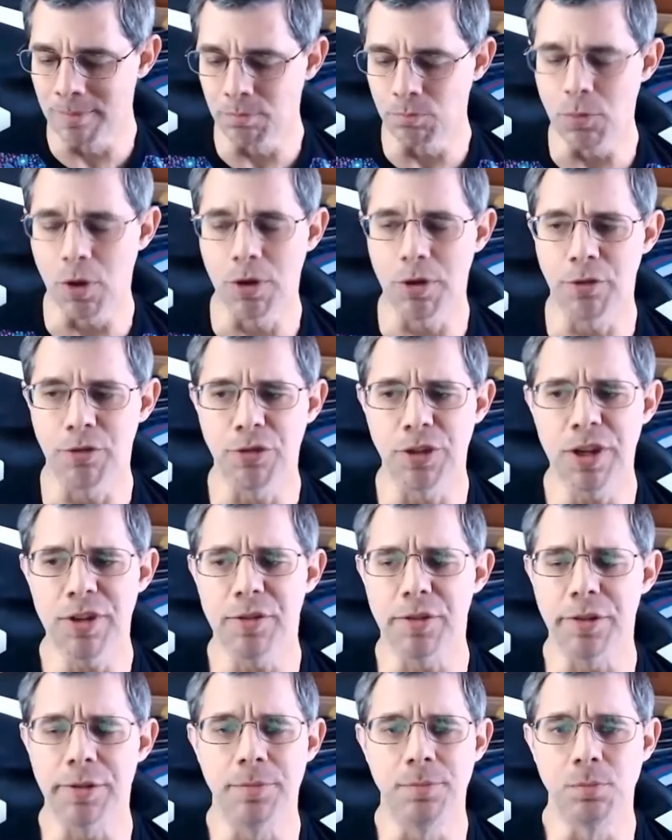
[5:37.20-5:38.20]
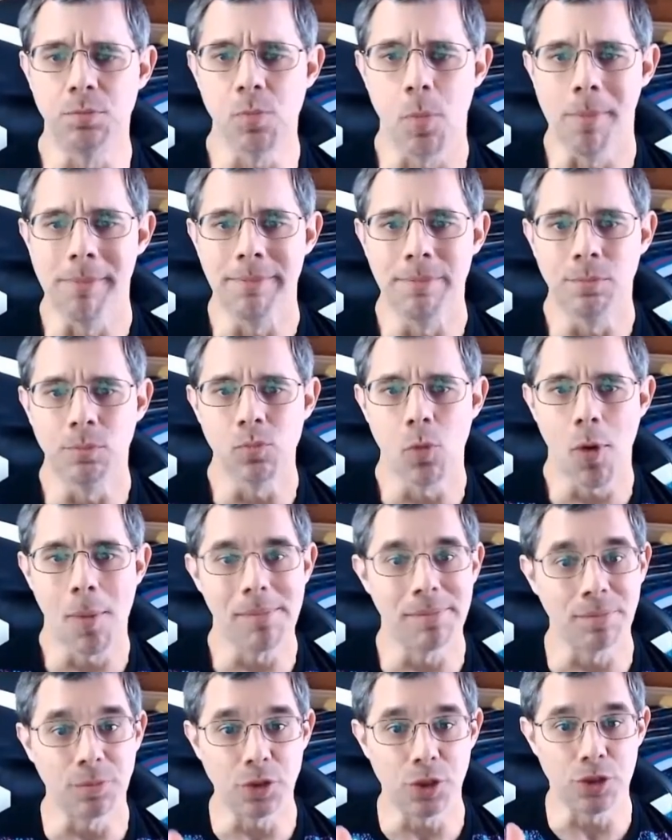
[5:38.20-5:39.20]
But their flavor
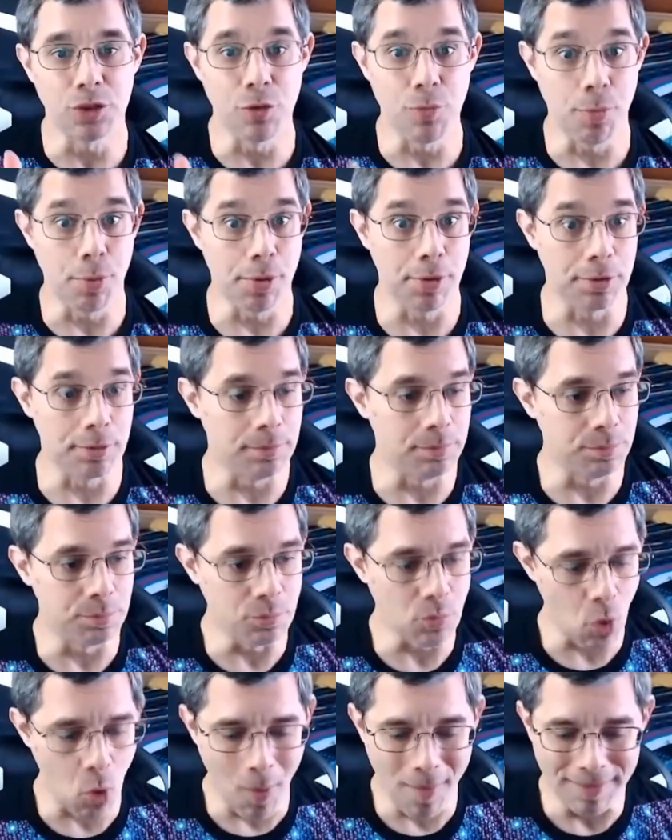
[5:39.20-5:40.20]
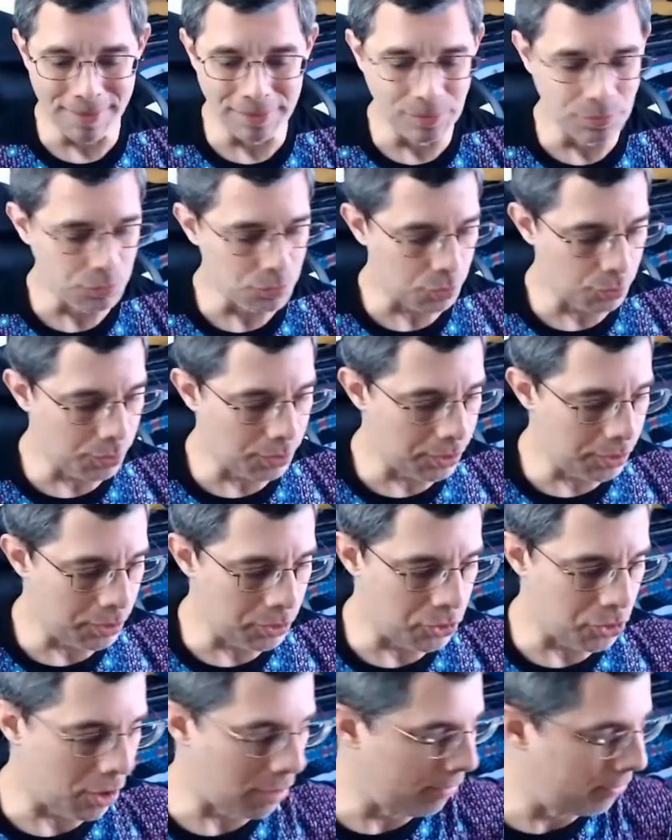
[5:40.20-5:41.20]
is superb. Really good
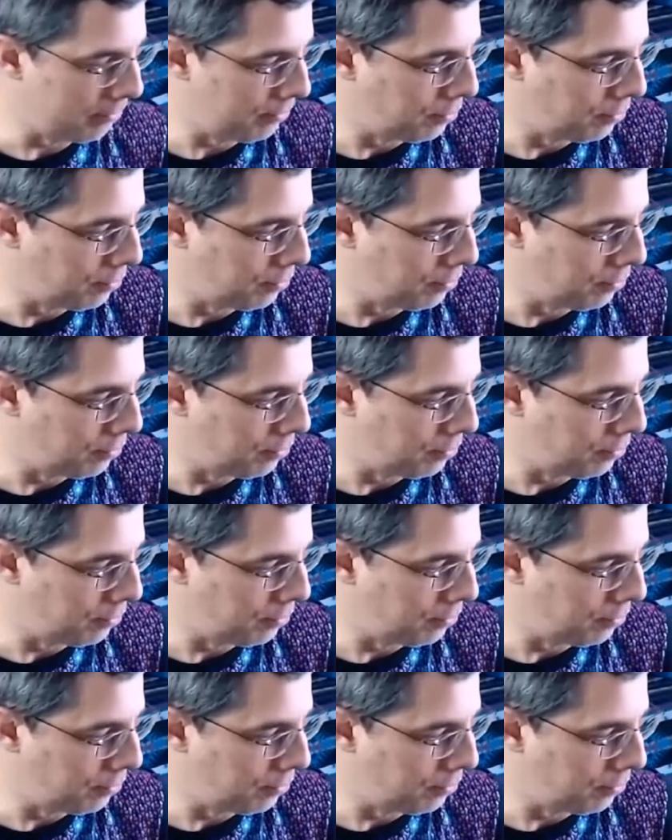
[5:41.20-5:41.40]
stuff.